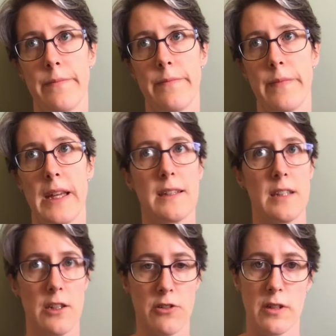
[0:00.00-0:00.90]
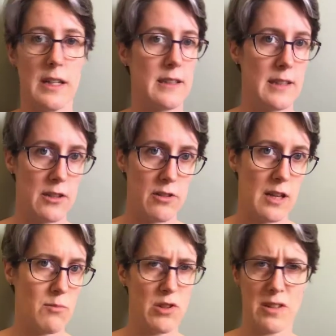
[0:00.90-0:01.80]
etc, etc. I'm
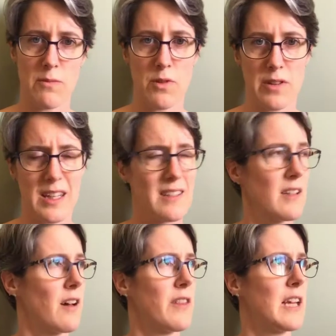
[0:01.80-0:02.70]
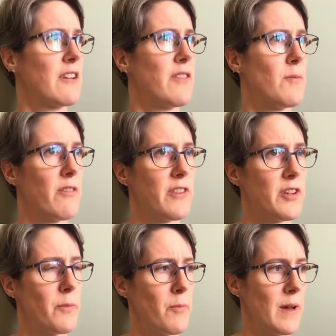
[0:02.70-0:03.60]
sure there's more things, can't think of them off the
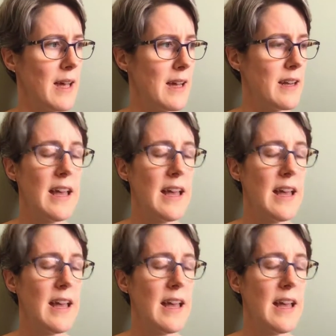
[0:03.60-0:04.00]
top of my head.